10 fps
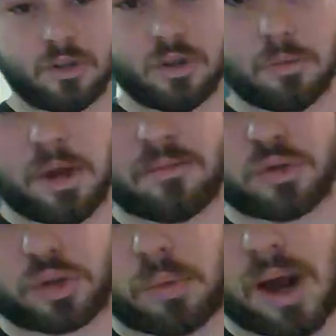the amount of
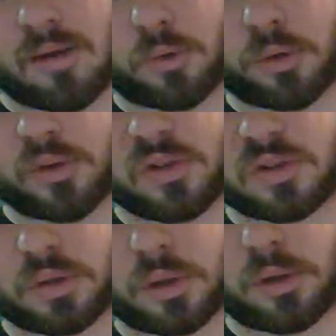travel that this
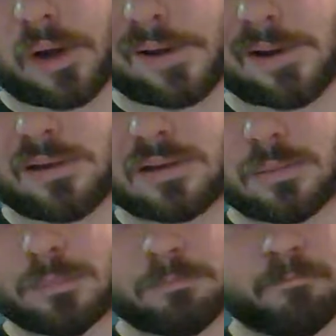trigger has
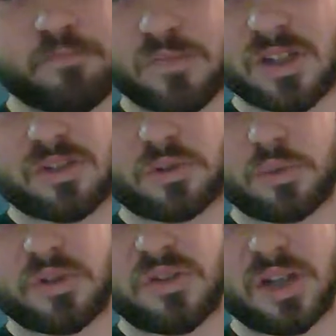is just
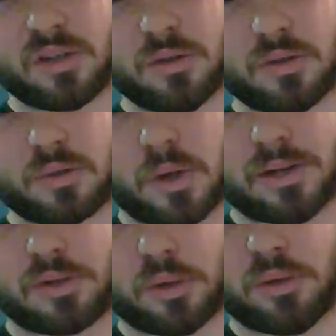ridiculous, right?
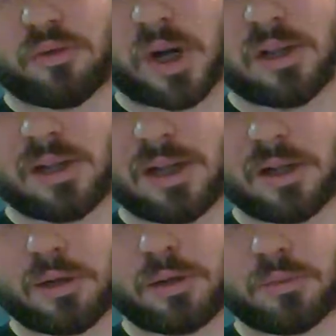So you finally get
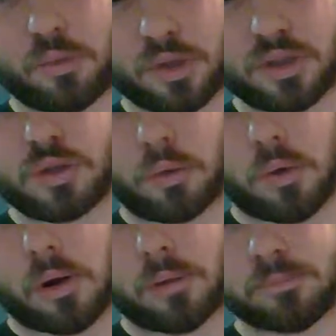here, which is your
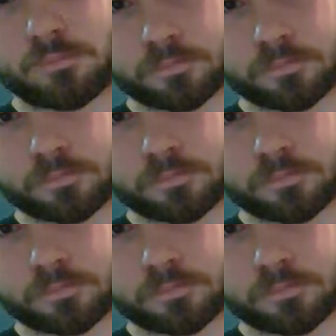wall.